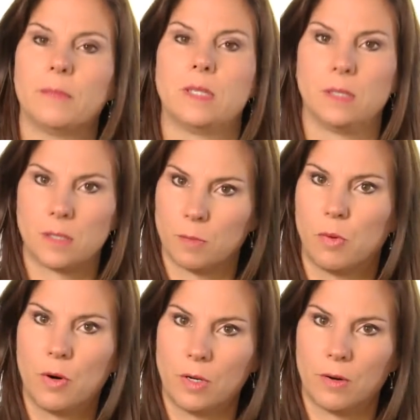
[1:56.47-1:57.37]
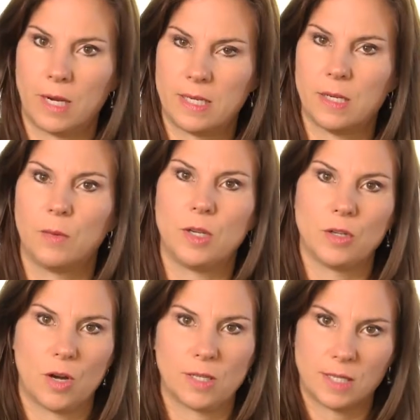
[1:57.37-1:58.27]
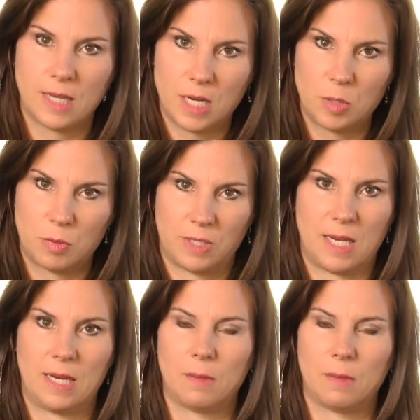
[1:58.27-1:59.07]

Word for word: to support your idea when you're on stage presenting,